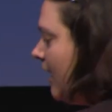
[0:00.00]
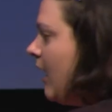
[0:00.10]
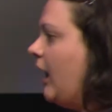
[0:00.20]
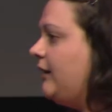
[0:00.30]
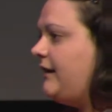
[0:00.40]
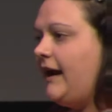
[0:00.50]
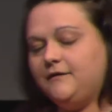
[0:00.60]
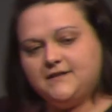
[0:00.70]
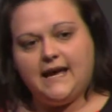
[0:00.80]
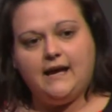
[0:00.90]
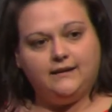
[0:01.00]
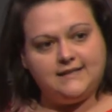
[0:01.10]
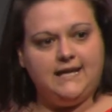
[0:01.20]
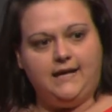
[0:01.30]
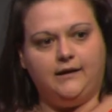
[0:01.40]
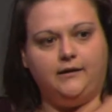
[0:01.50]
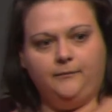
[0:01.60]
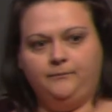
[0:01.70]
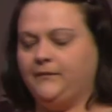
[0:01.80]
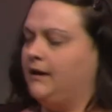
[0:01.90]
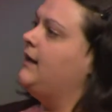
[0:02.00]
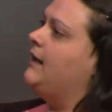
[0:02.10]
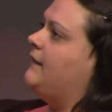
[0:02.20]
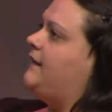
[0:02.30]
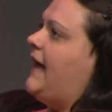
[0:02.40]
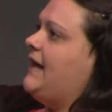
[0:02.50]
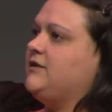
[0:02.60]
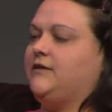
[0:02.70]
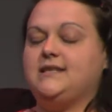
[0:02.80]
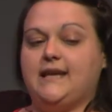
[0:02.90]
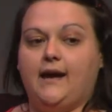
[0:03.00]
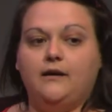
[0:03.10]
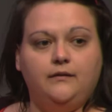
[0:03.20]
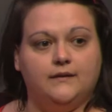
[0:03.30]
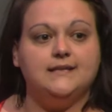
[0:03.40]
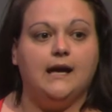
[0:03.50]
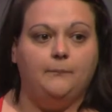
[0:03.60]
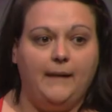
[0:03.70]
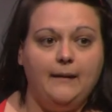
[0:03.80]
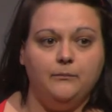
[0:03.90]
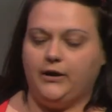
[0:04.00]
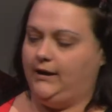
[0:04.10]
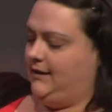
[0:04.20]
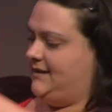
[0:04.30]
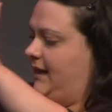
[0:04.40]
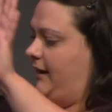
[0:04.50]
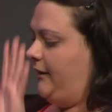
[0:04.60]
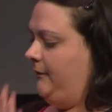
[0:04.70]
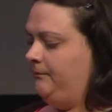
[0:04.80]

our nerve cell is here, the edge of the cell membrane is here.